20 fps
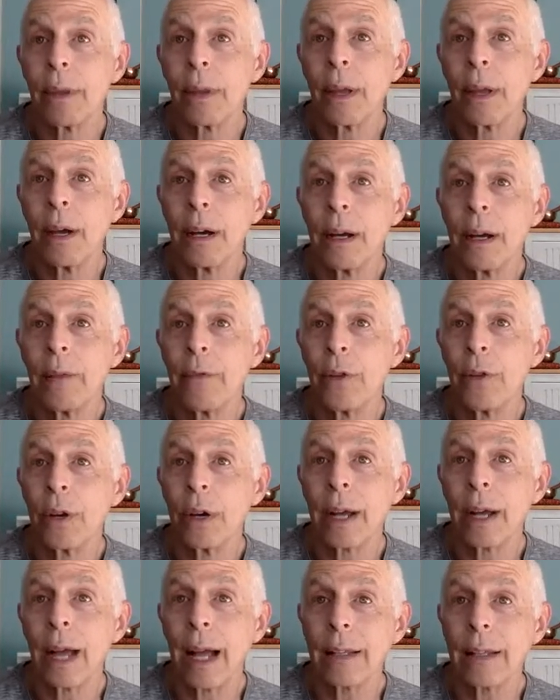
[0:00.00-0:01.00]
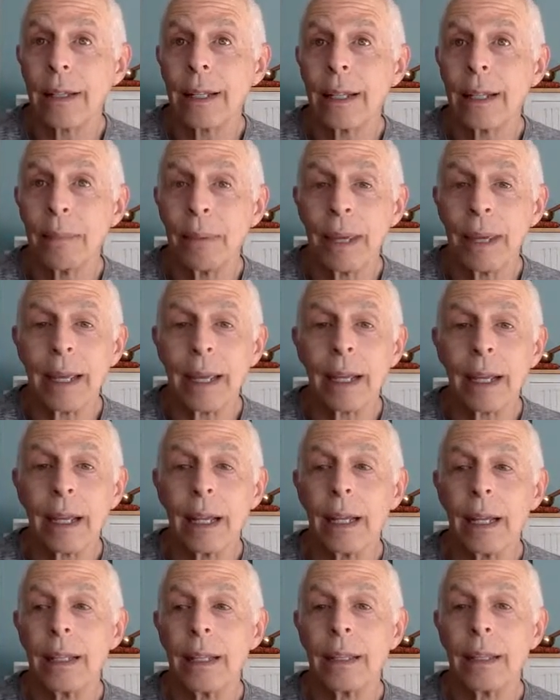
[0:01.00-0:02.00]
If you're constantly being
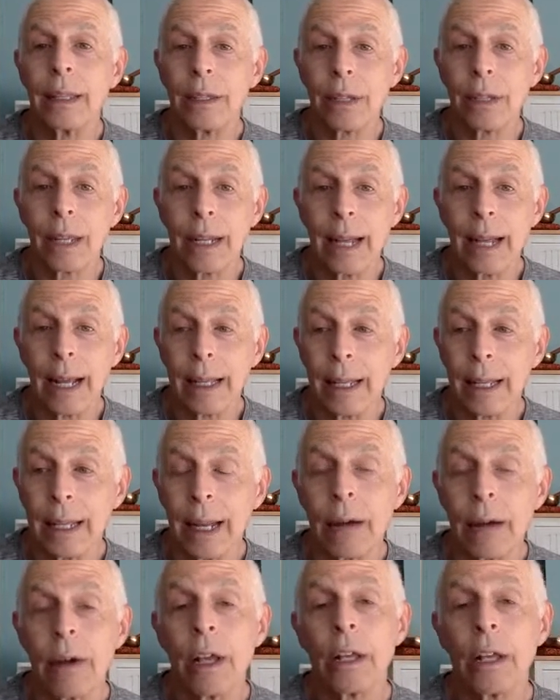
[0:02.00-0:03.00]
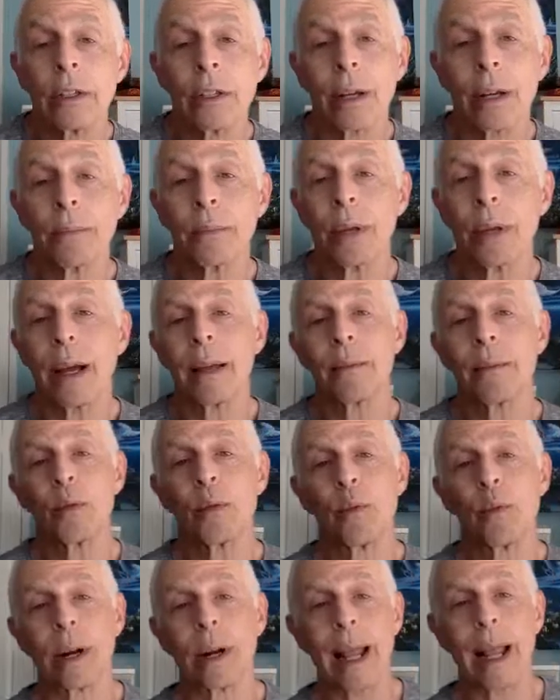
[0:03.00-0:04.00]
disconnected. Now,
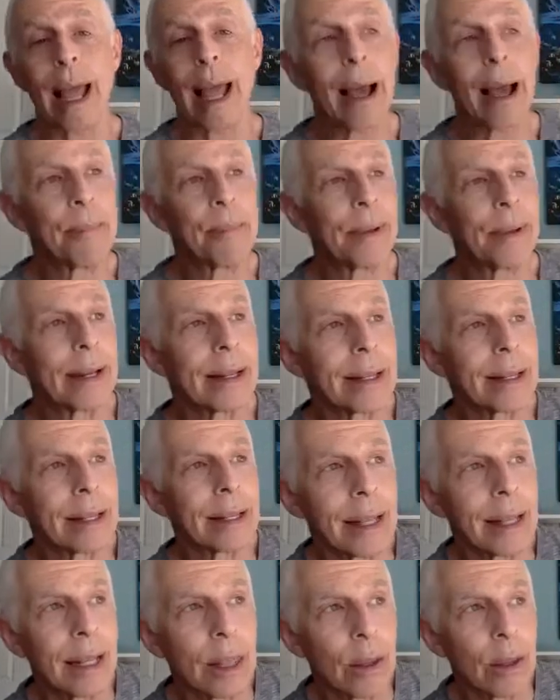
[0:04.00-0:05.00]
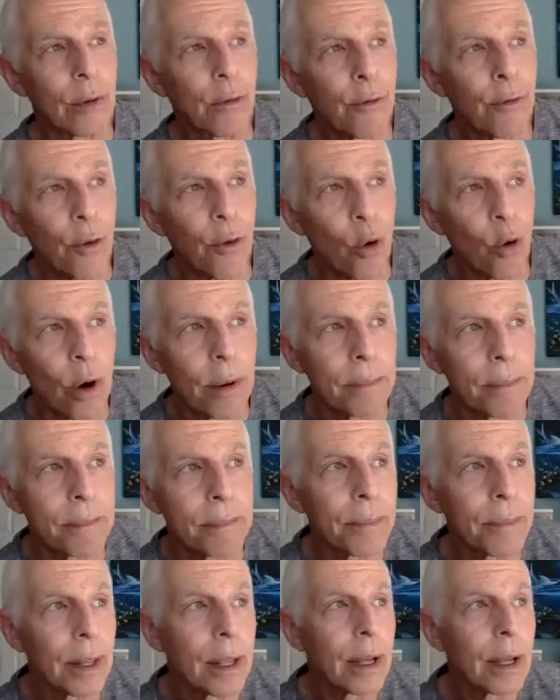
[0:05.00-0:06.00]
sometimes what will happen is it's in the form